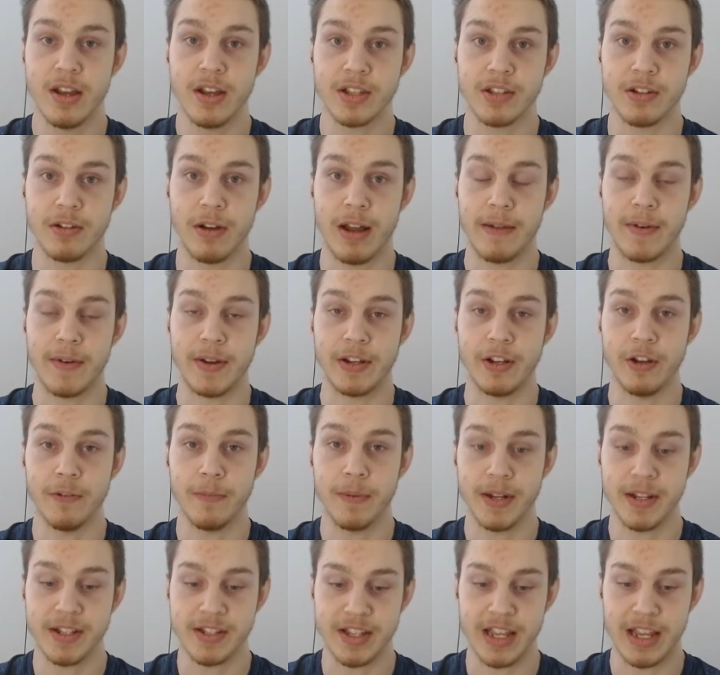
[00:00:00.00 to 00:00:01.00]
So anyway, don't
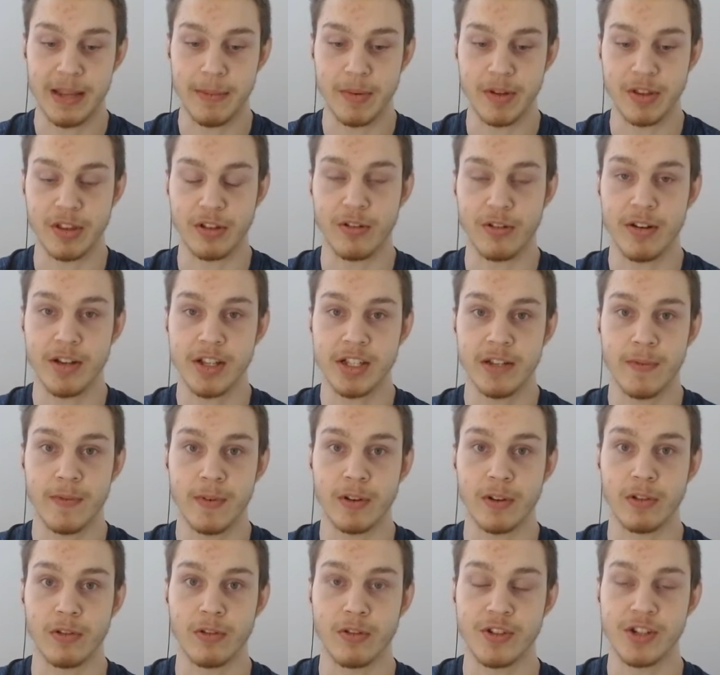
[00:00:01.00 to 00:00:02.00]
be deceived. May the grace of
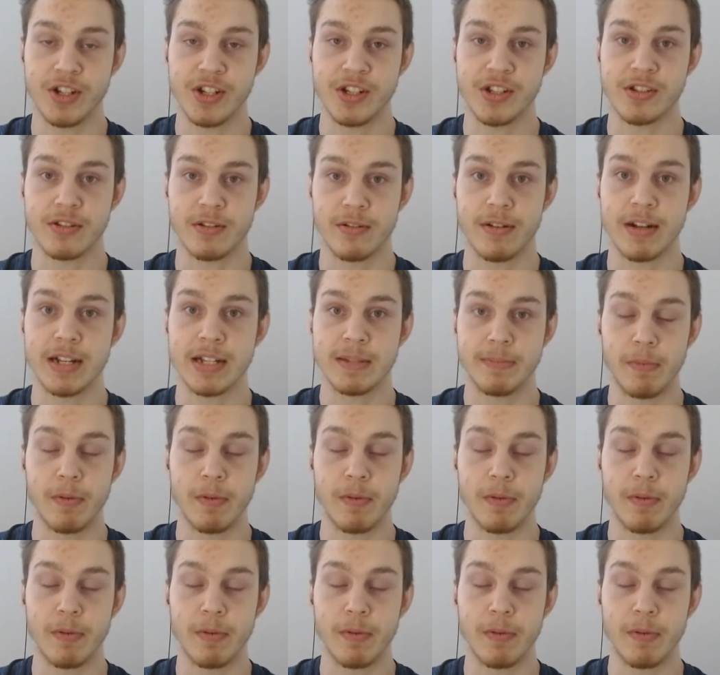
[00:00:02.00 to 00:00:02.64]
our Lord Jesus Christ